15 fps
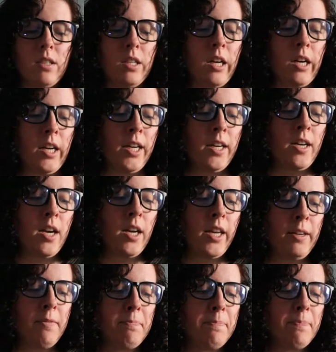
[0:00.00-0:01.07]
Naughty,
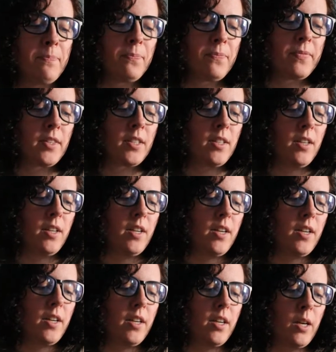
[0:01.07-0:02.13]
naughty.
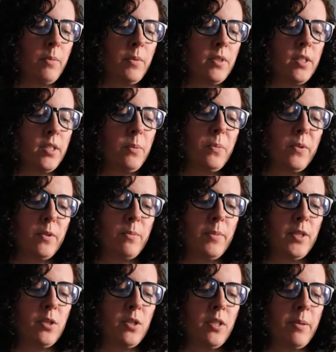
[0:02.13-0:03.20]
Come and sleep with
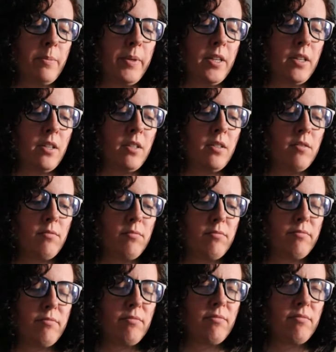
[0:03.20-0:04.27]
me, she demanded.
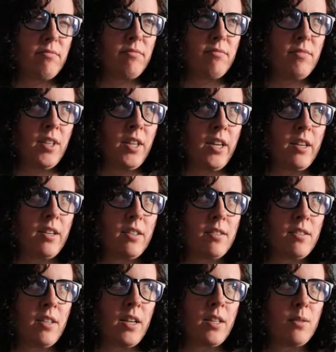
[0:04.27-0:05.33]
Yeah,
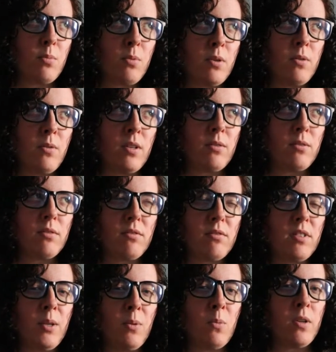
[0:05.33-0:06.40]
'cause that's what, what
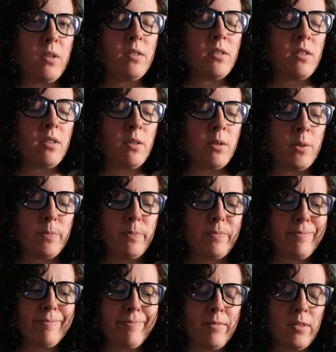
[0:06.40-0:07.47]
he wants to do.
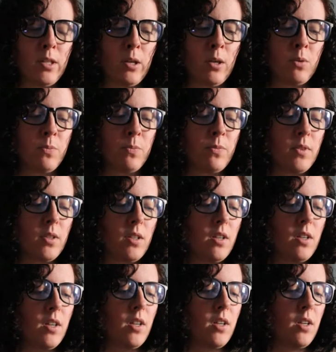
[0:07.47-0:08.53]
No.
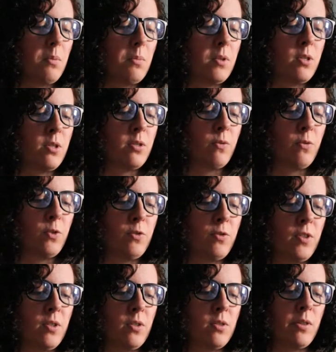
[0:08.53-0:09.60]
But Joseph
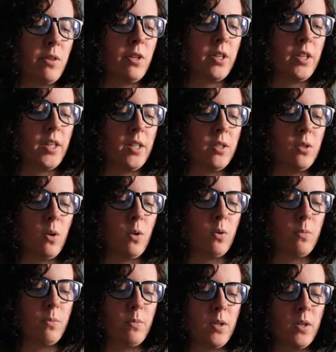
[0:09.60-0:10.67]
refused. Look, he
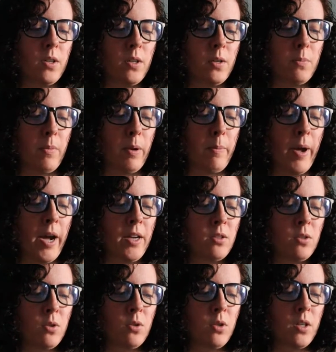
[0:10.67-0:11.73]
told her, my
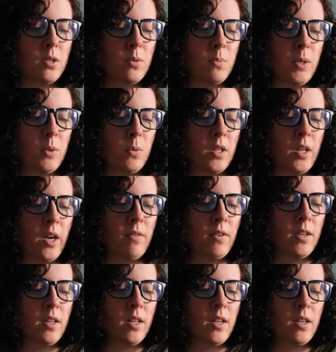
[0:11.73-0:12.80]
master trusts me with
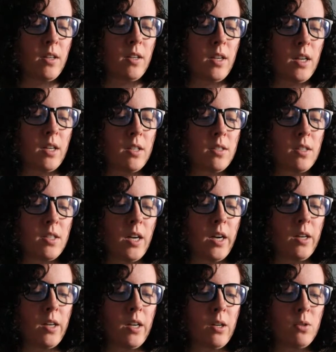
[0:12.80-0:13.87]
everything in his
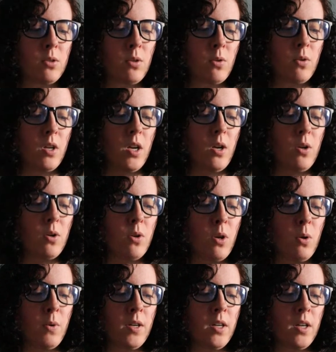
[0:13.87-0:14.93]
entire household.
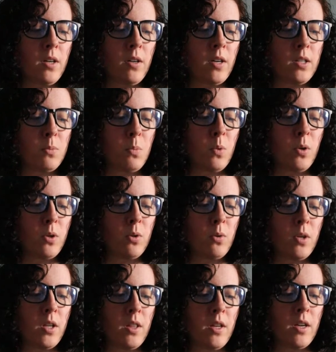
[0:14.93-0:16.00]
No one here has more
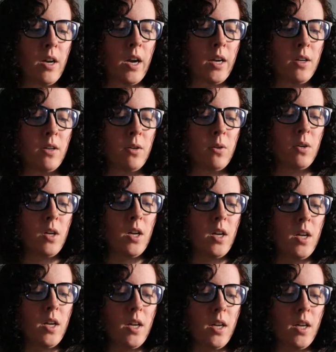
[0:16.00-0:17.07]
authority than I do.
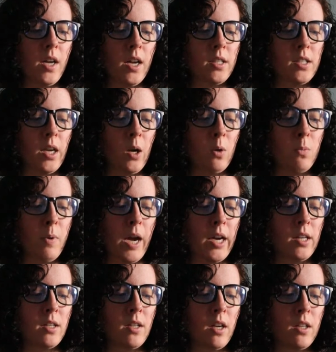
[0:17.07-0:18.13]
He has held
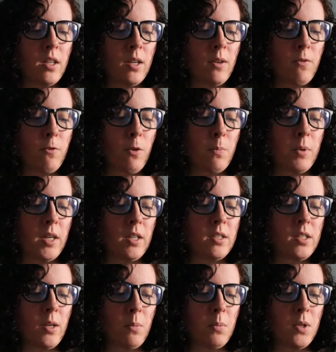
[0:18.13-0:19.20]
back nothing from me
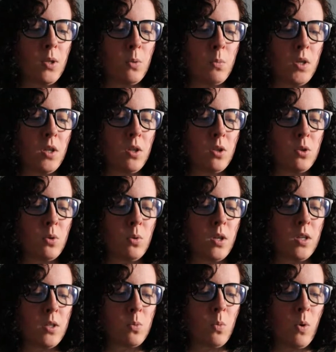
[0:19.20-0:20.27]
except you, because you
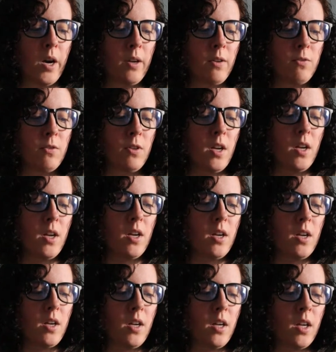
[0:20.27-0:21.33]
are his wife.
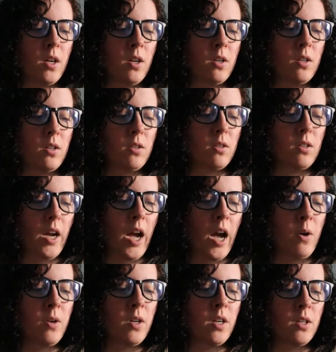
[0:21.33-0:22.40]
He could
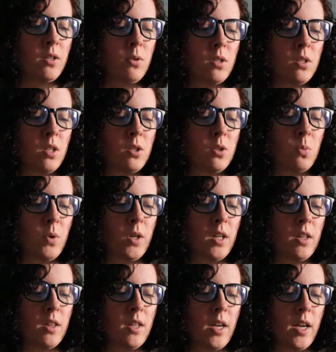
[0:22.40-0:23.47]
how could I do a such
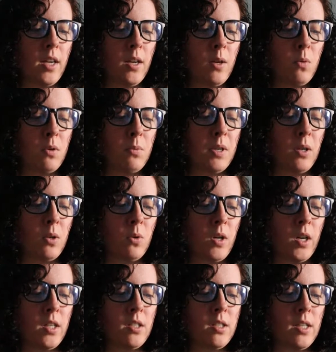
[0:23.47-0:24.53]
wicked thing? It would be a
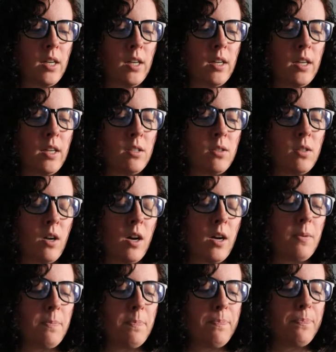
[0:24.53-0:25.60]
great sin against
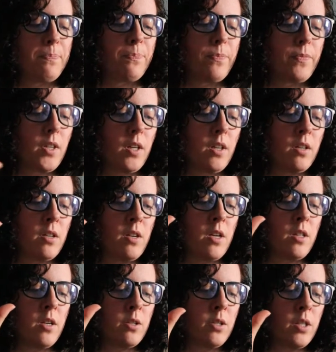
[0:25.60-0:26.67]
God.
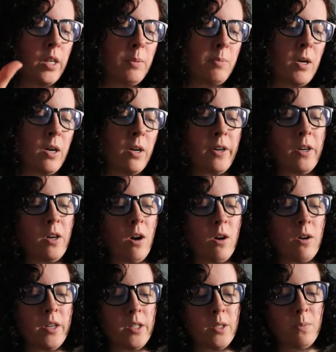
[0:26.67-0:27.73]
Another sidebar
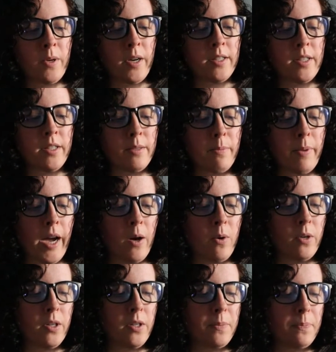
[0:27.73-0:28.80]
called his presence
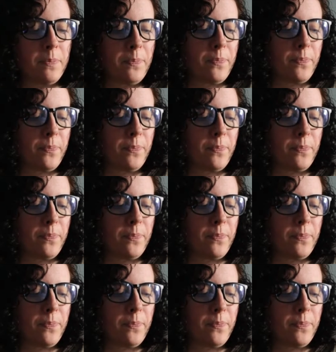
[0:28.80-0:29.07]
power.